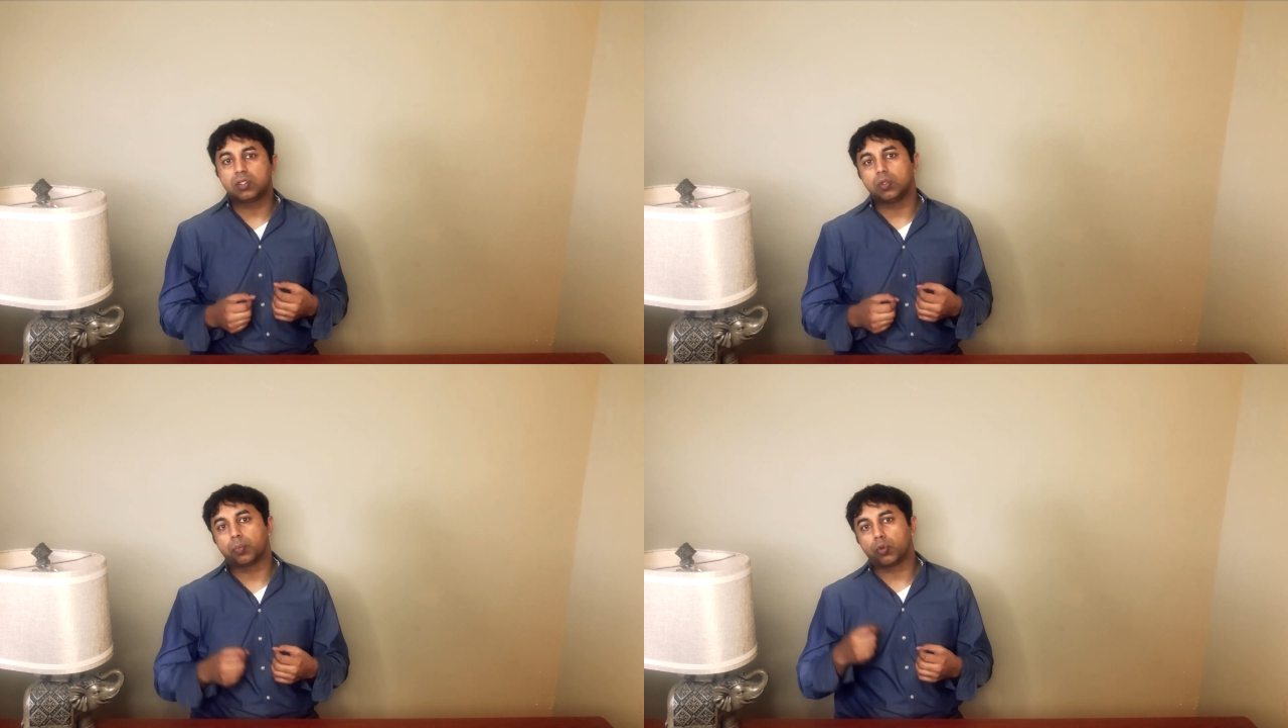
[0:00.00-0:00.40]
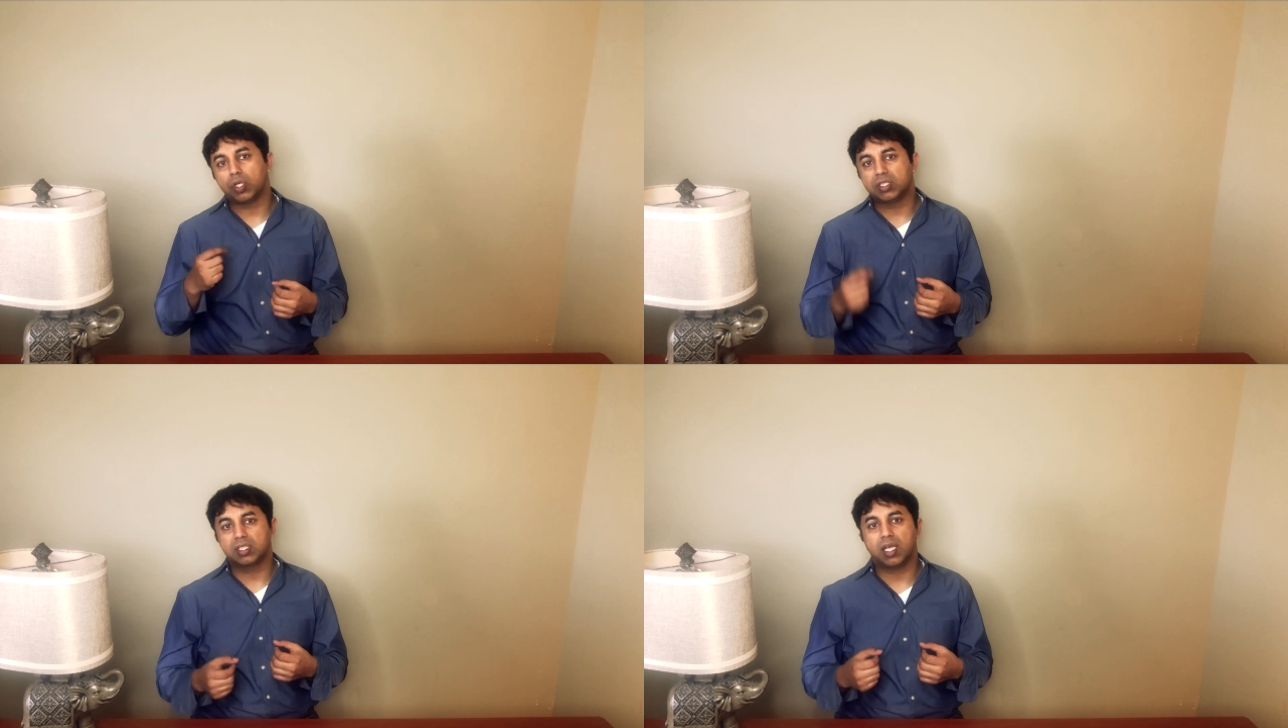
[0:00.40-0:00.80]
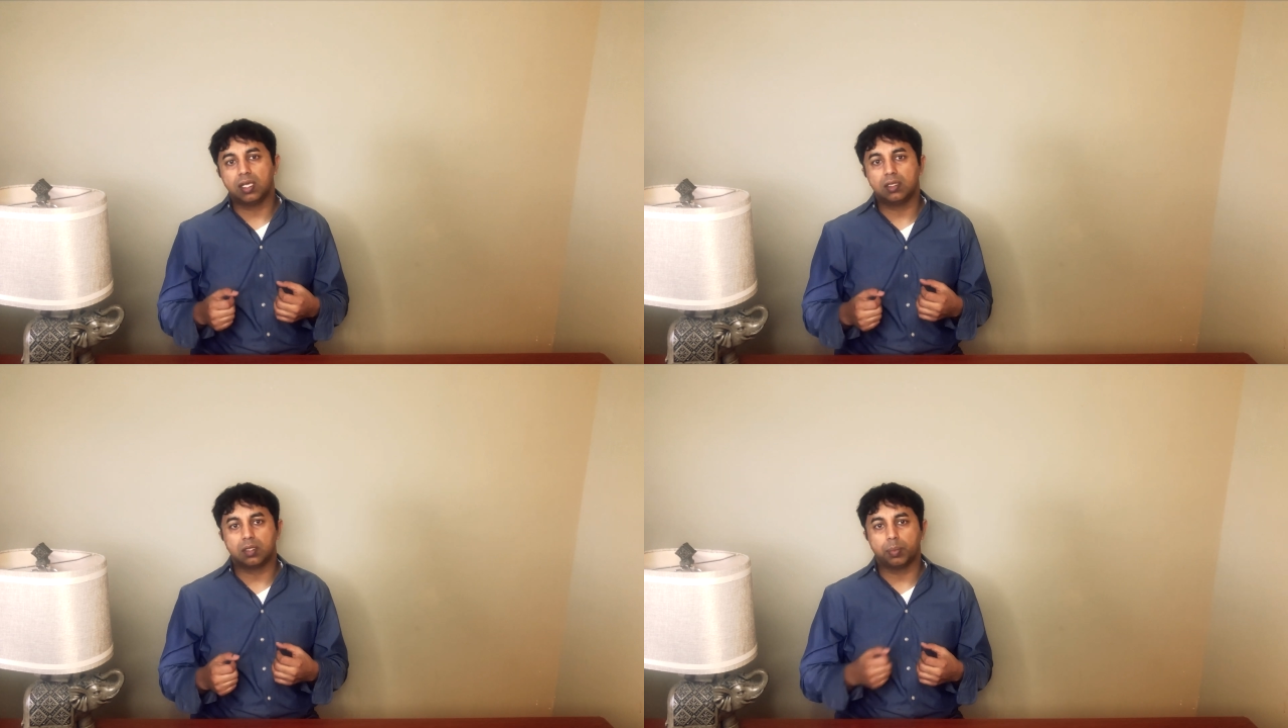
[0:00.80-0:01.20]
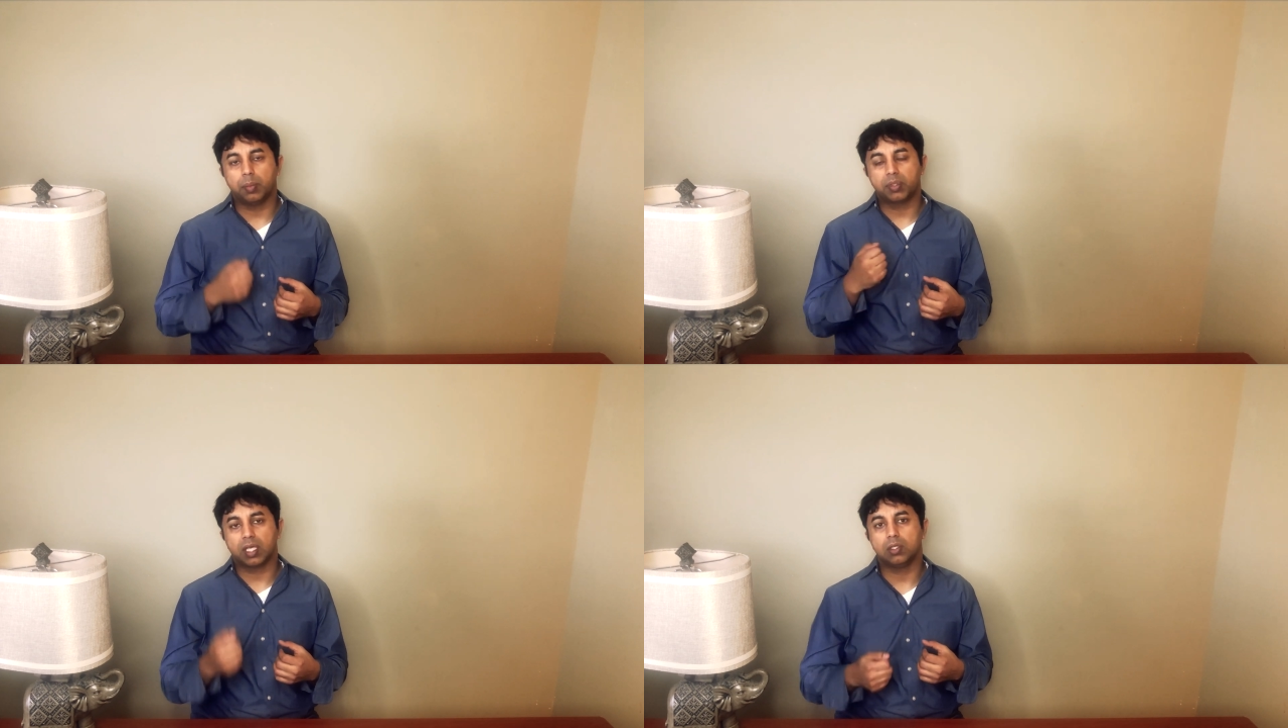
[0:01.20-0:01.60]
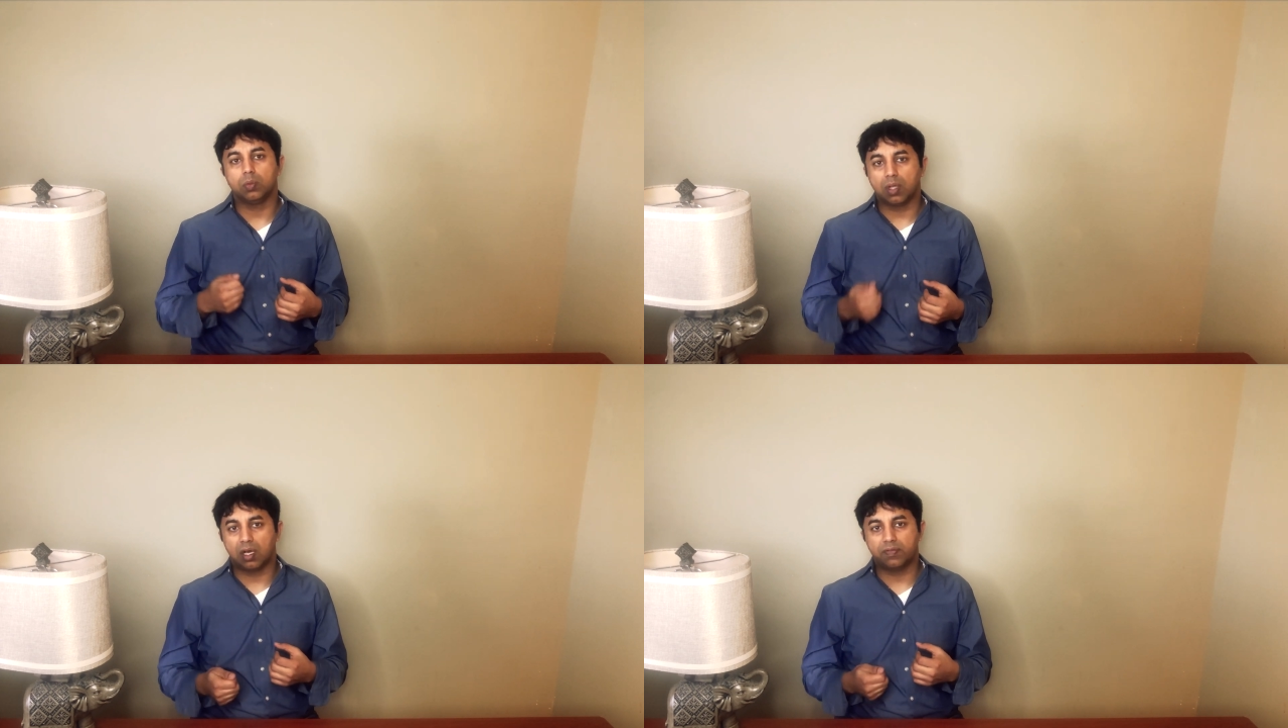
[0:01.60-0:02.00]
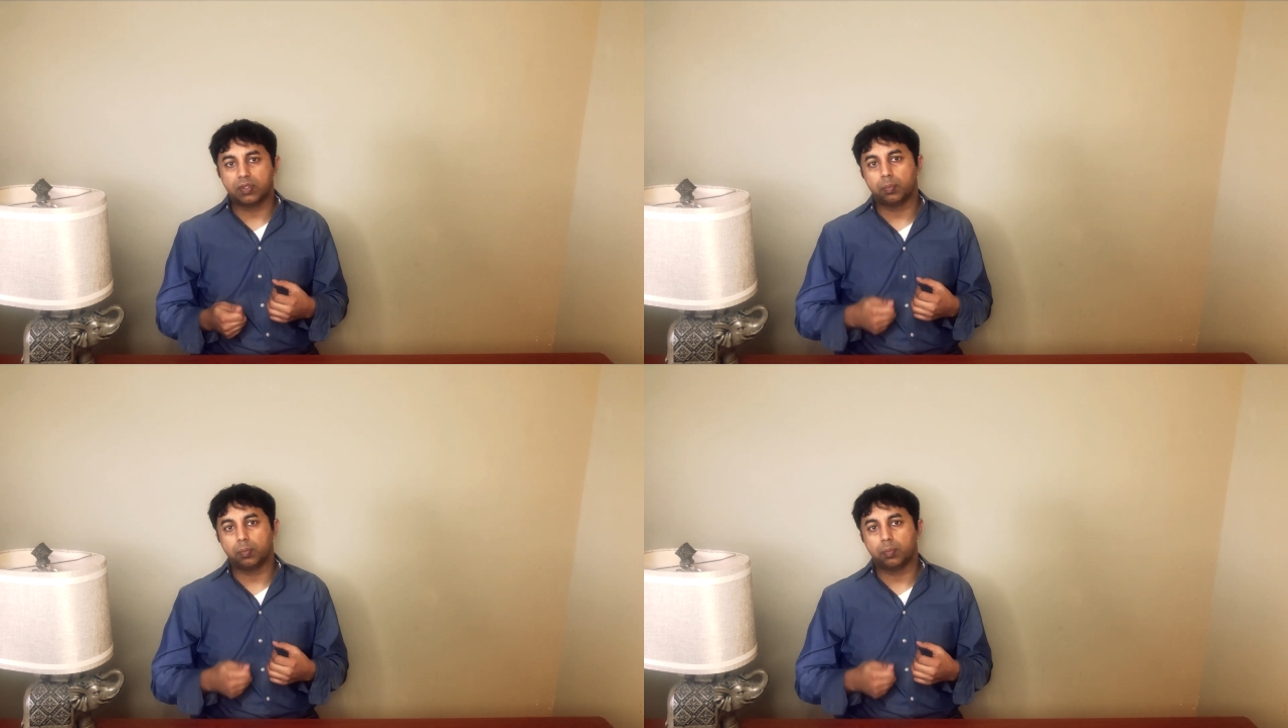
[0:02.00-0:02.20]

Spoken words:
to appreciate the people that you love,